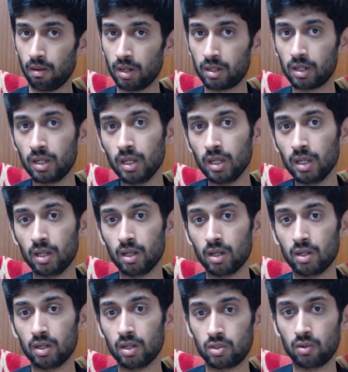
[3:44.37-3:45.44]
But ghee
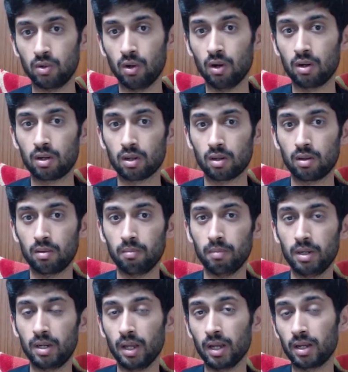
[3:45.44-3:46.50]
should not
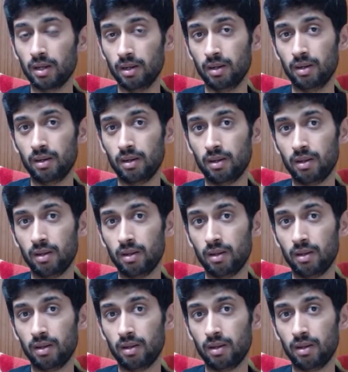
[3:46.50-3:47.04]
be taken